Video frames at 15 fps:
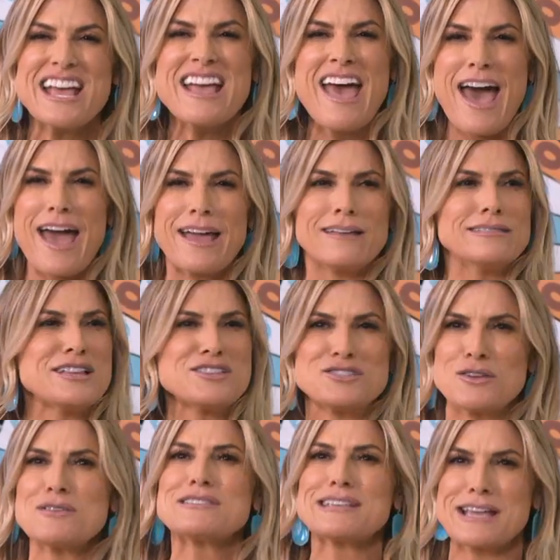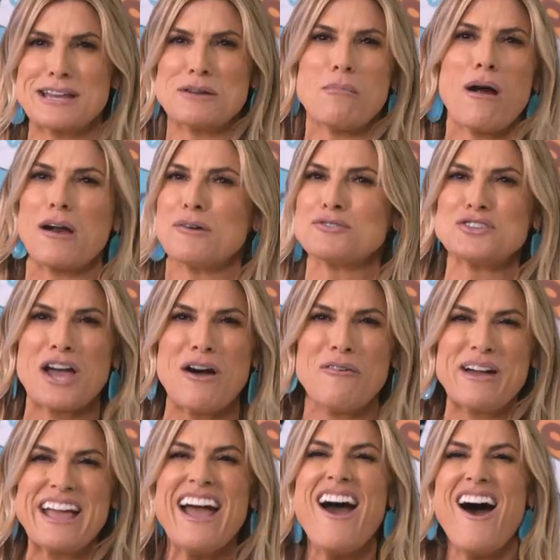Hey, let's do this again tomorrow, shall
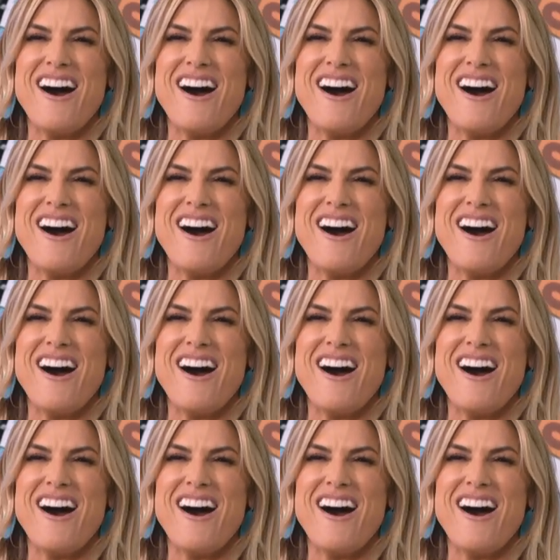we?